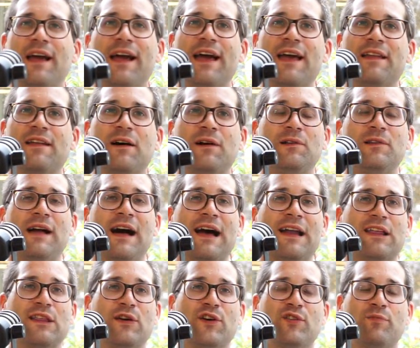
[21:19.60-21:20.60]
And a
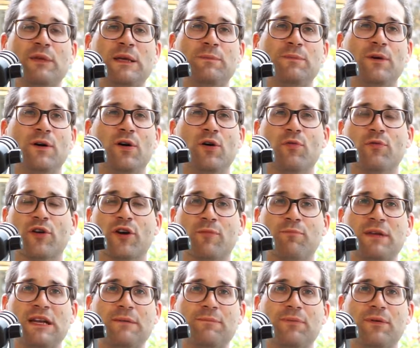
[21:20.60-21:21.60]
lot of those people were
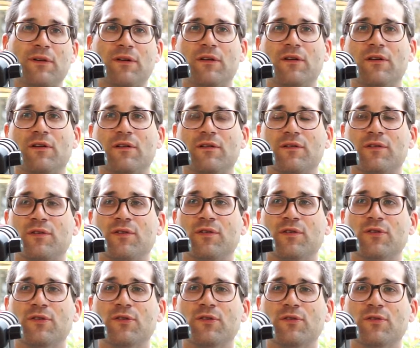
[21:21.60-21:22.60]
people
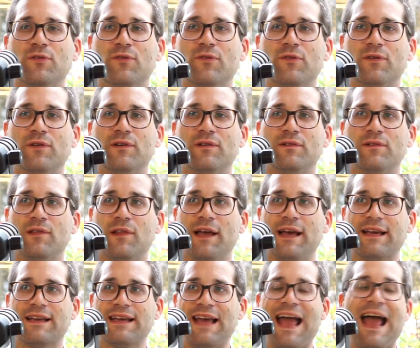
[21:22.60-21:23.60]
who
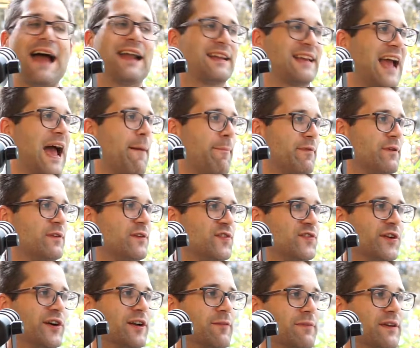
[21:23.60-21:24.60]
like had capital to
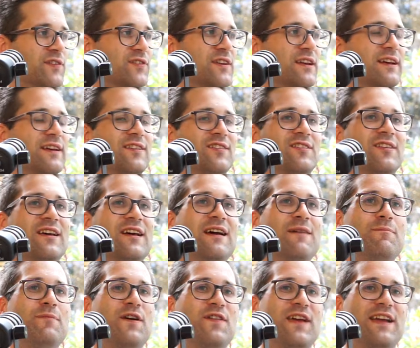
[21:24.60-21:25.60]
start a business,
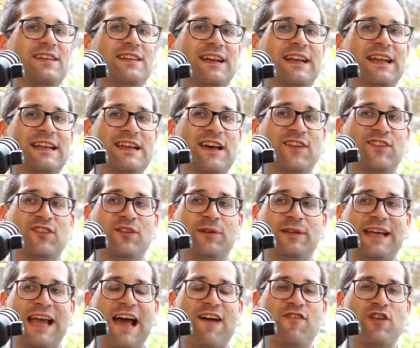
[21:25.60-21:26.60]
but they didn't
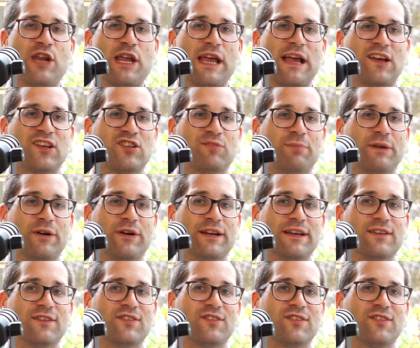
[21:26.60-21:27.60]
necessarily have any
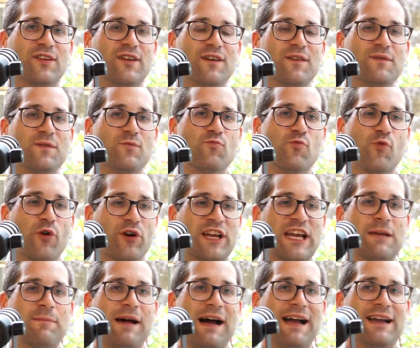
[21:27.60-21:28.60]
experience
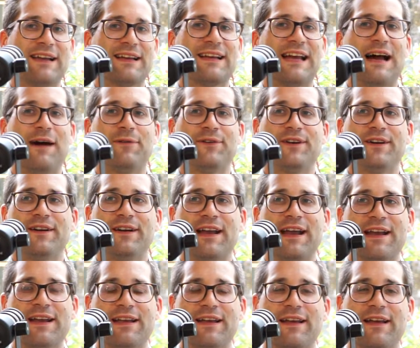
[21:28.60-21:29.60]
working behind a counter.
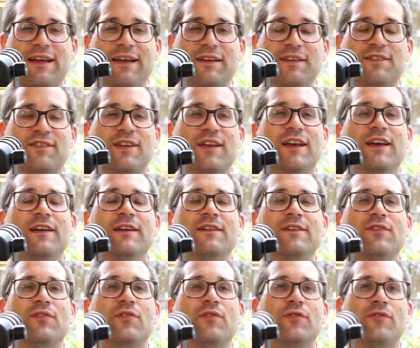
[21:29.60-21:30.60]
And it is
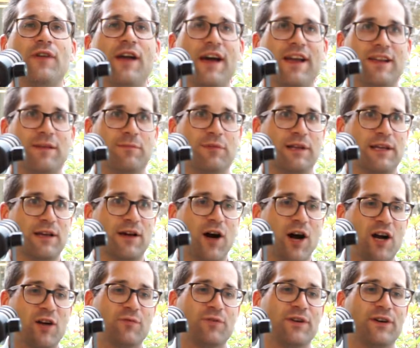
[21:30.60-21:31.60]
incredibly
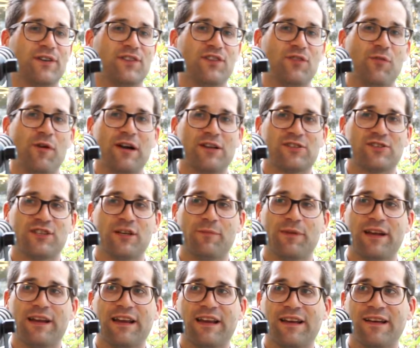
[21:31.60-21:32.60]
awkward to watch
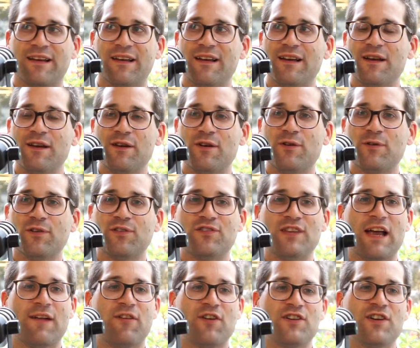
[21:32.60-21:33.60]
somebody who's
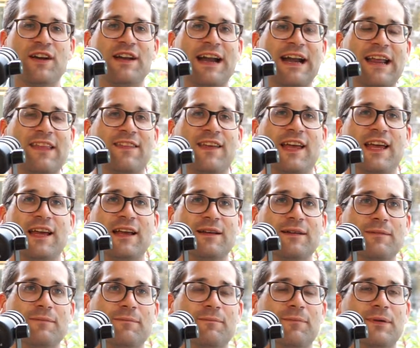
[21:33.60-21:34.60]
never done
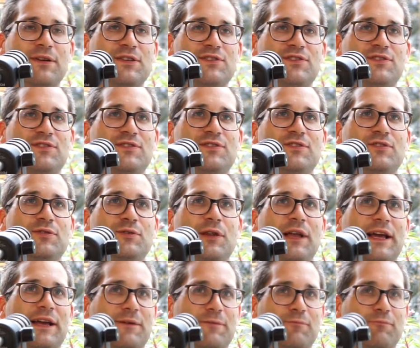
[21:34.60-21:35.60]
anything but do
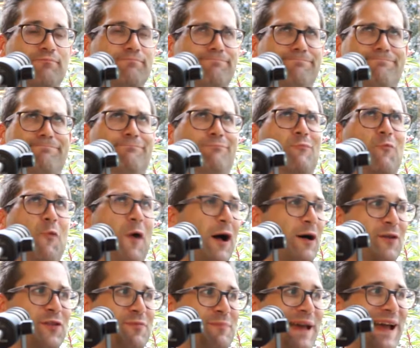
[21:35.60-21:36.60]
like
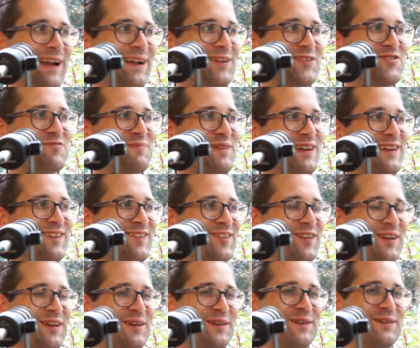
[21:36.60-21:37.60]
wealth
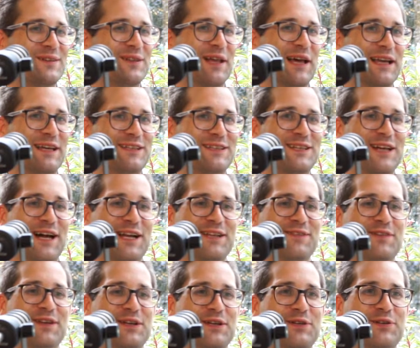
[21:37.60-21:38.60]
management, like kind
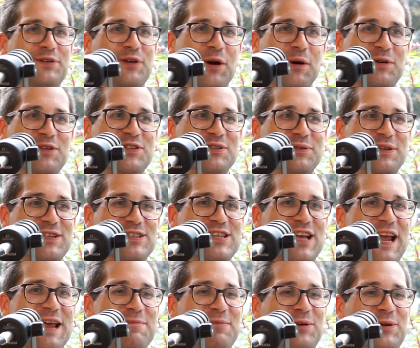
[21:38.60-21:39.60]
of like go to a
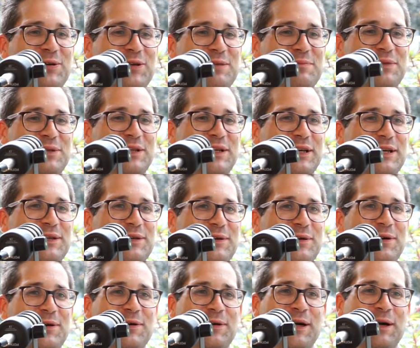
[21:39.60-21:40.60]
table and be like,
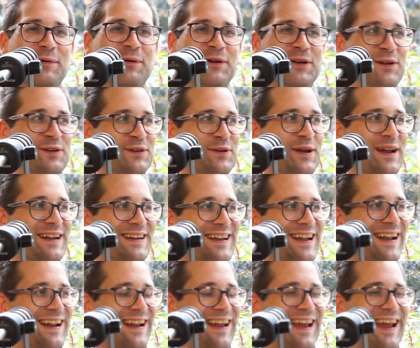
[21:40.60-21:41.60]
oh, how are you doing
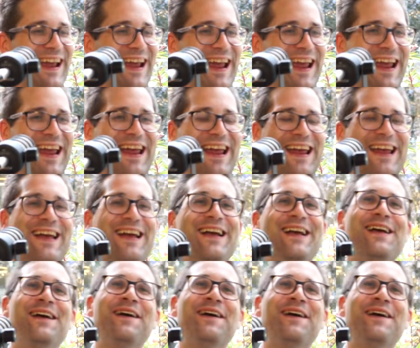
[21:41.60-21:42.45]
today?